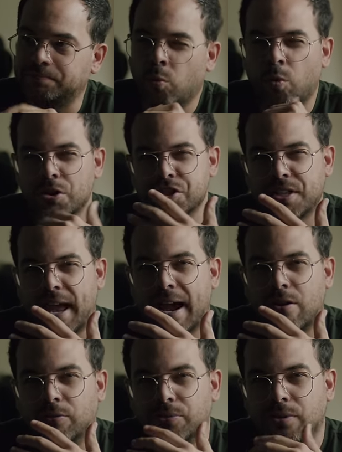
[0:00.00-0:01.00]
washed
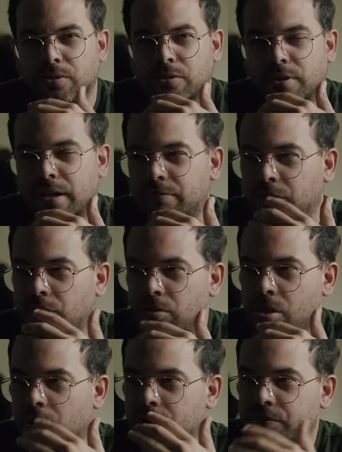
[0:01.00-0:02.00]
out. You don't have a
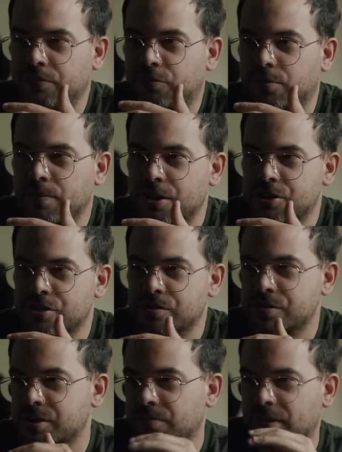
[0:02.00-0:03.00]
lot of
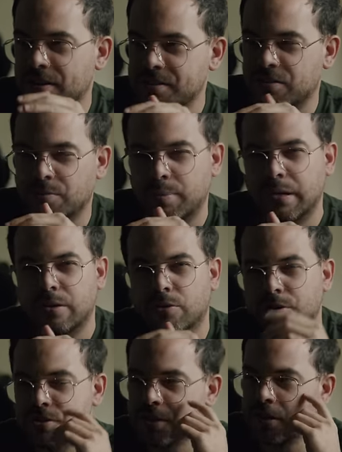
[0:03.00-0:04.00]
information. Sometimes they're a bit
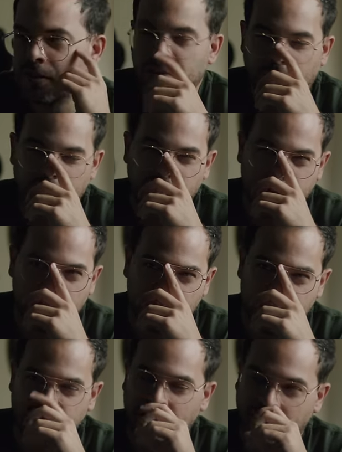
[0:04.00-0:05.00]
noisy. Not a
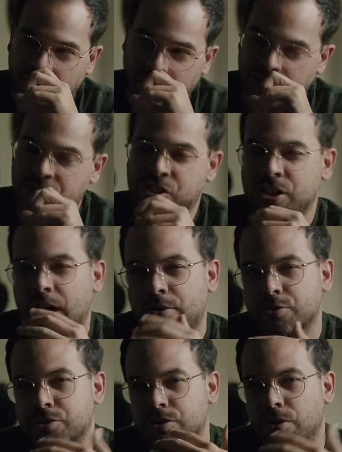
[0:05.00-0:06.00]
huge fan of how the
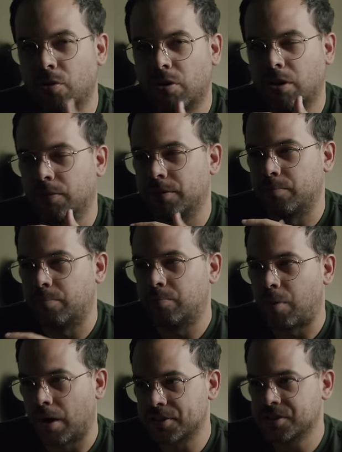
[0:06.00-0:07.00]
shadows look on the
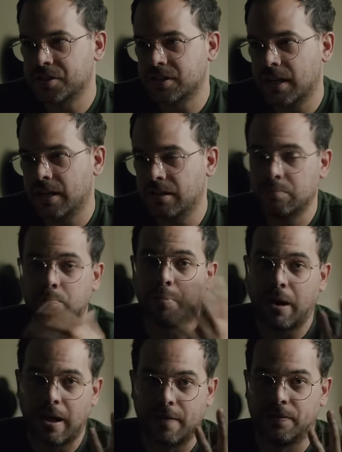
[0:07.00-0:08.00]
Pocket 6K,
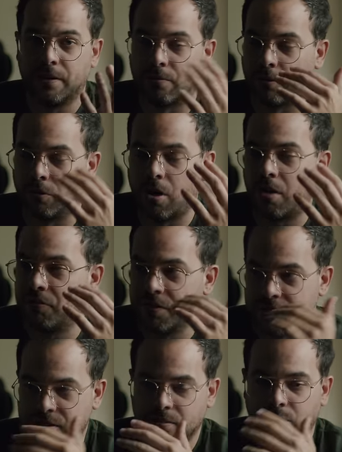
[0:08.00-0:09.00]
but the roll off
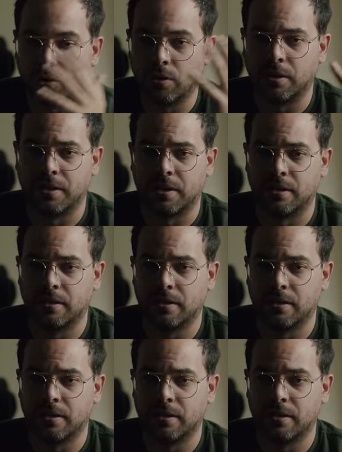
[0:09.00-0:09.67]
is totally